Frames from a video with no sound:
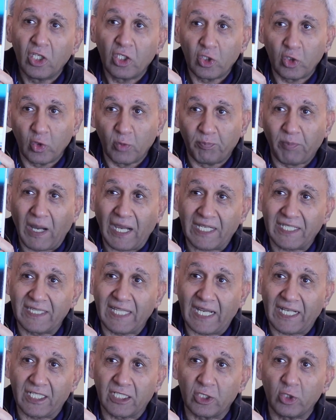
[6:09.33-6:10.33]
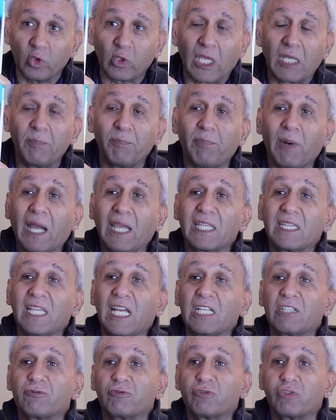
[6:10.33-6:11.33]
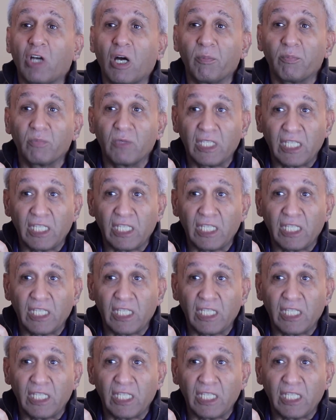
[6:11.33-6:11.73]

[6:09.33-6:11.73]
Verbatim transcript: You buy that. You can buy that from